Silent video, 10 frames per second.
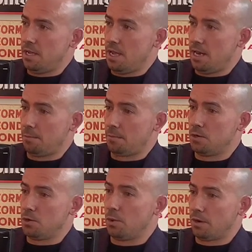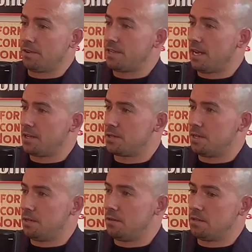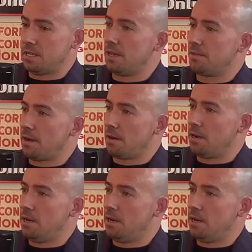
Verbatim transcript: and I'm going to do whatever it takes to get there.